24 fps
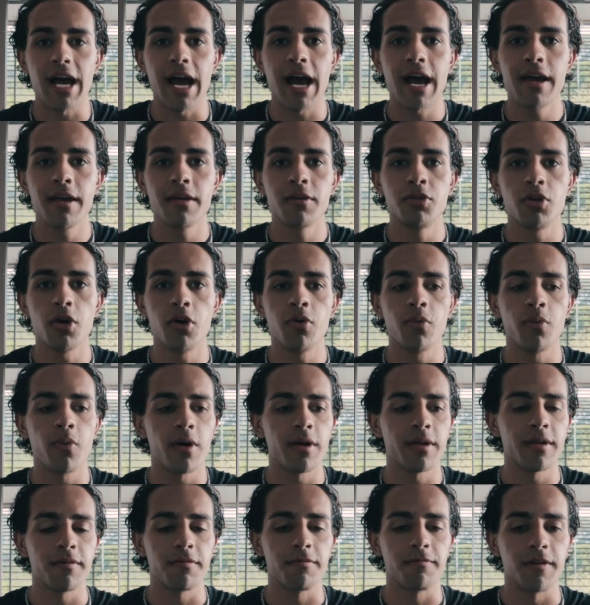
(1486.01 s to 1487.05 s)
I don't
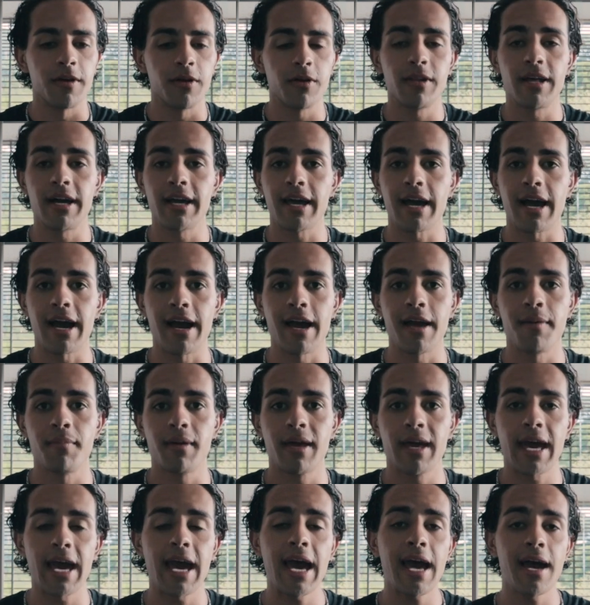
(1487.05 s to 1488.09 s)
want to feel like I'm
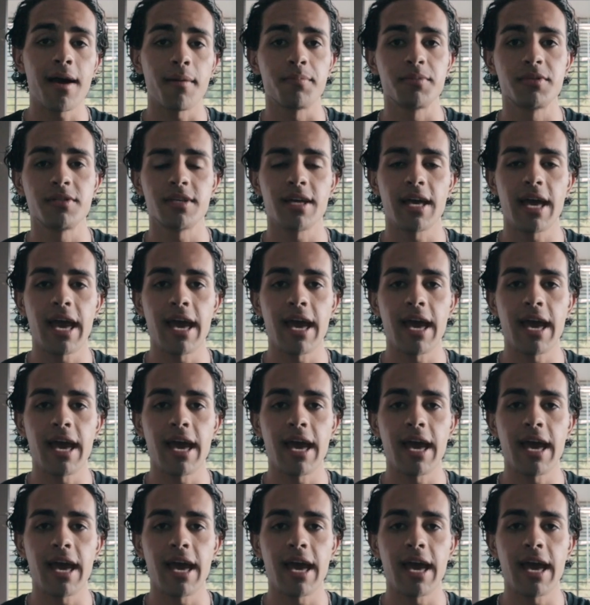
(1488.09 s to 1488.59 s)
capped.